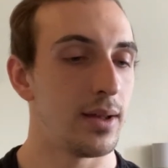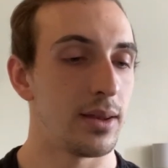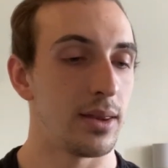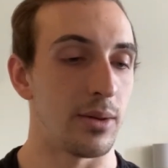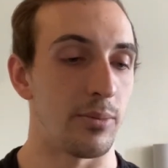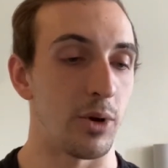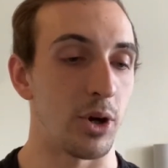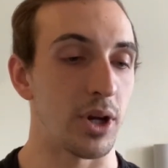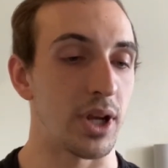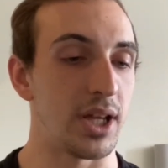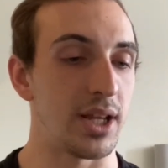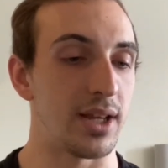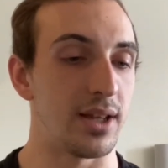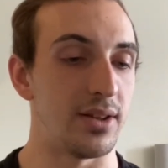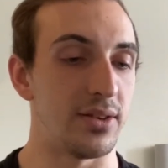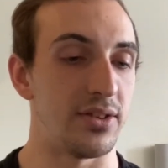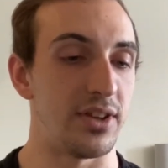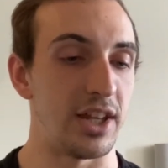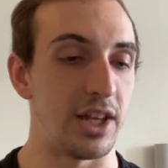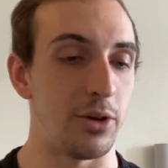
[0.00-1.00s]
The market
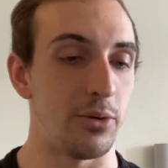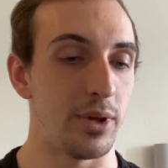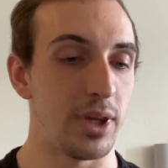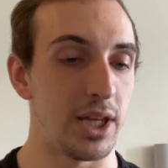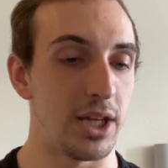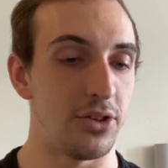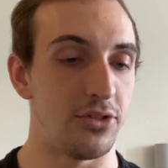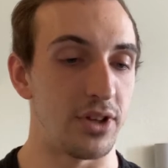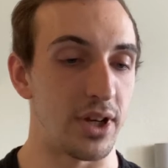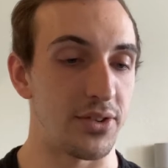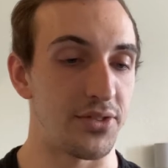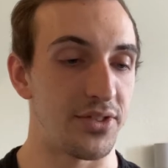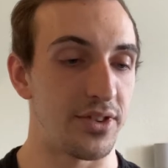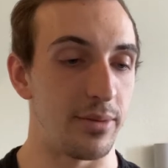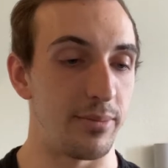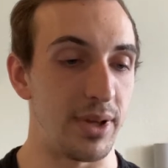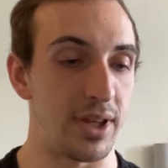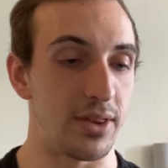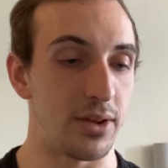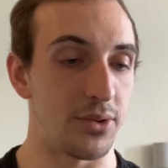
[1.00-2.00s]
continually adjusts
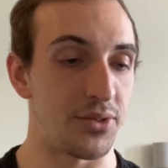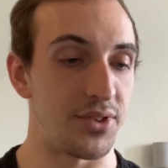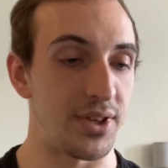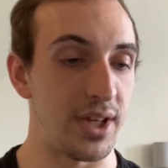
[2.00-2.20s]
to meet those